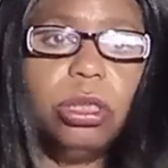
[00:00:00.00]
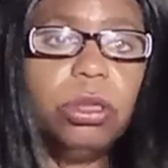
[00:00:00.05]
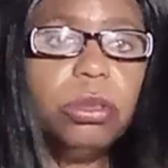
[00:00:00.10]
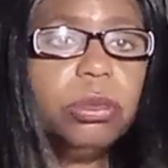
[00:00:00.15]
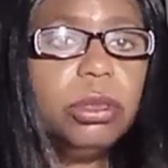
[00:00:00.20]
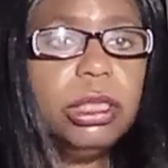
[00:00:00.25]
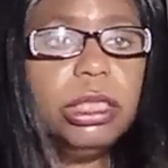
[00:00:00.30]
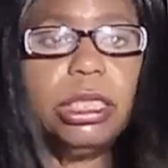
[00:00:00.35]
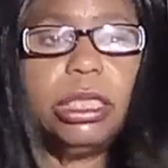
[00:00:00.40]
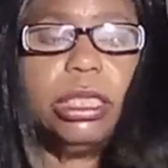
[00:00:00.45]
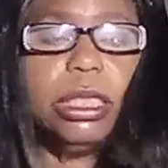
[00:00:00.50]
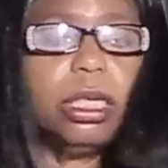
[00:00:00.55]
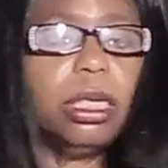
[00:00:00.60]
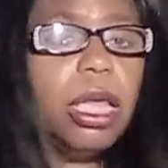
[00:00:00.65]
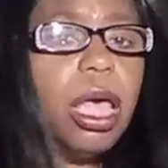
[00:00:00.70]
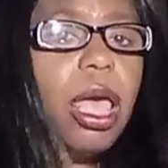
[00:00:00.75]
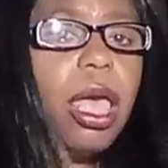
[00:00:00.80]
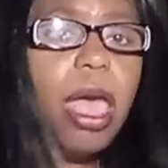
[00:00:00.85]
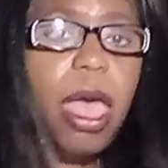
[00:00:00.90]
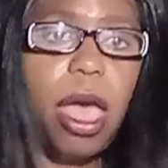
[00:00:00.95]
this and
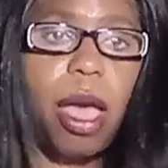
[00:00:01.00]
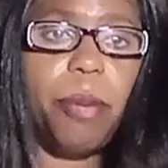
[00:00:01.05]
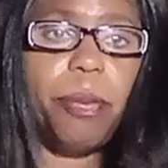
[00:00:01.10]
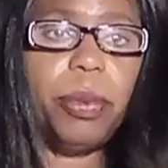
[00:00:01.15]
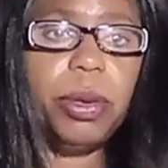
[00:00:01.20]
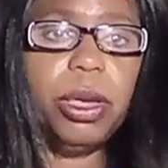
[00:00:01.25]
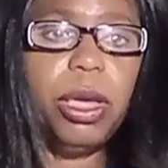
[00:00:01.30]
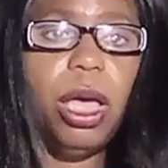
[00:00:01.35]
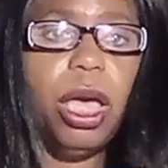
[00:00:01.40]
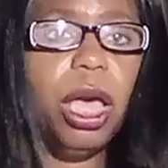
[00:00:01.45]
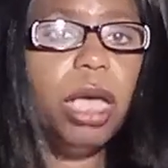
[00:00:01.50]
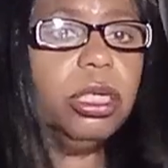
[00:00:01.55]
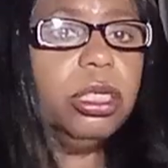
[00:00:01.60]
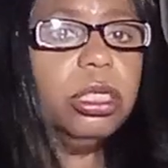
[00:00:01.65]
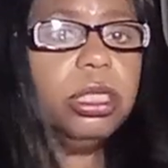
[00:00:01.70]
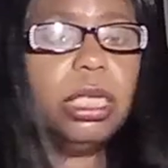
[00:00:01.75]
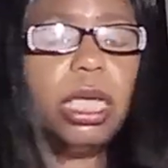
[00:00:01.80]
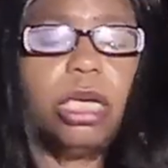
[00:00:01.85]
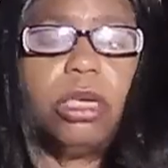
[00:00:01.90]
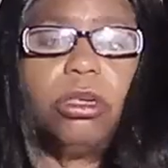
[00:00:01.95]
that happen, and you
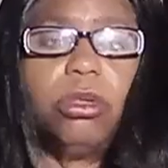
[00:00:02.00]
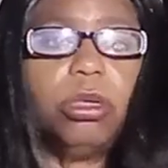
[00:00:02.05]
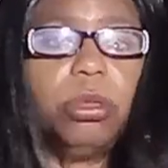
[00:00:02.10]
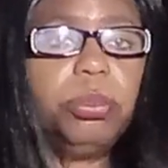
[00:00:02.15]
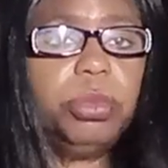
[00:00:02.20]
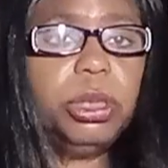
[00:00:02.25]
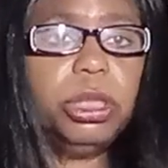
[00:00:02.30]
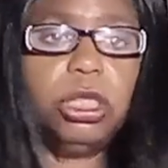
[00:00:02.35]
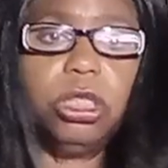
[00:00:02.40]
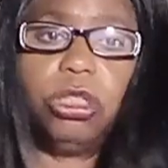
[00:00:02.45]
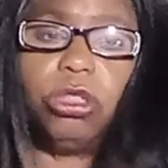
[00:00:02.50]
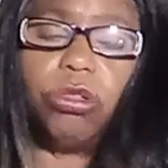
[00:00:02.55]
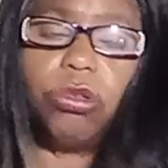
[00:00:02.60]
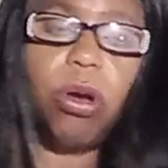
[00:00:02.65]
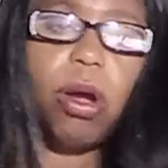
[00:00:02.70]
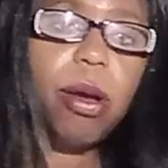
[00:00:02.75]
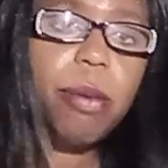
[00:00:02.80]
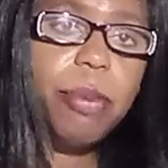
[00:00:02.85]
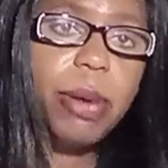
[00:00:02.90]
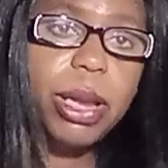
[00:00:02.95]
think you'll be
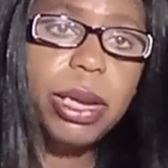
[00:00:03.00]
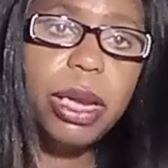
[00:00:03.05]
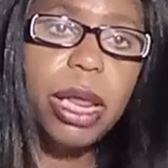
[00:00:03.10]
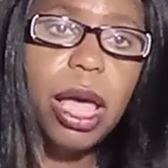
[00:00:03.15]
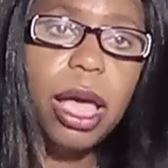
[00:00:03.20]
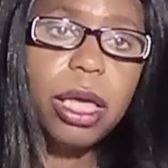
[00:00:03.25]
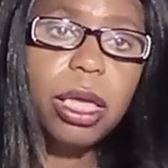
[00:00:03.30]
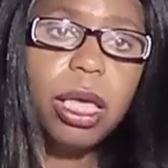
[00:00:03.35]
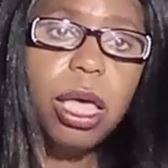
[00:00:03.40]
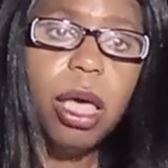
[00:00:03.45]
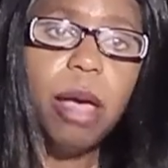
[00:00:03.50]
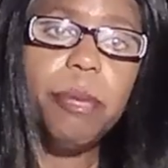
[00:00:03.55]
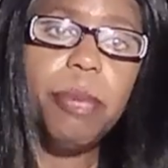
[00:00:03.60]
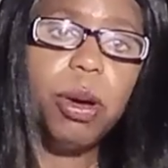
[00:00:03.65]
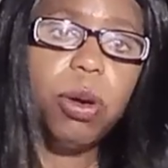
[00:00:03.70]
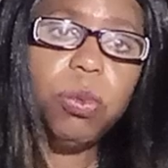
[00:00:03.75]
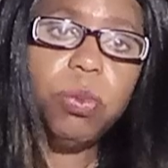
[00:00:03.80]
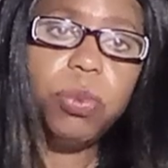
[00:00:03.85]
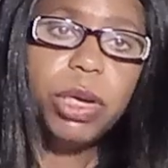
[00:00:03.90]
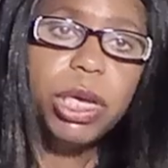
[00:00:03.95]
destroyed by now.
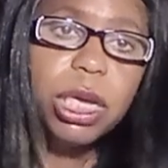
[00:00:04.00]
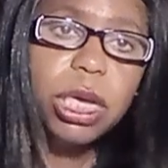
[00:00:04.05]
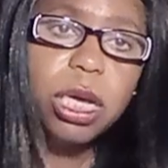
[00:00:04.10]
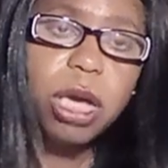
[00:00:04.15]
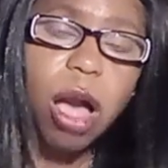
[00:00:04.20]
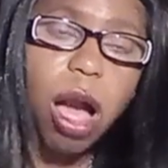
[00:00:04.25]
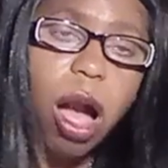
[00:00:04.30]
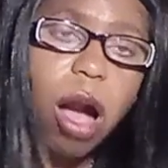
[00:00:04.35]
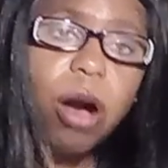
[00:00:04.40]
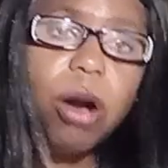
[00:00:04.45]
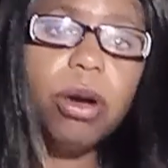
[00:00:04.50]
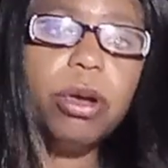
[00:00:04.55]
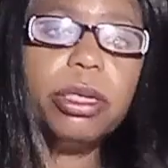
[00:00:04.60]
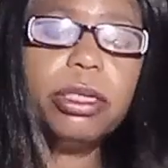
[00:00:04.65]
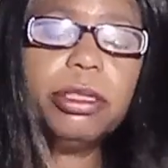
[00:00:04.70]
But with God,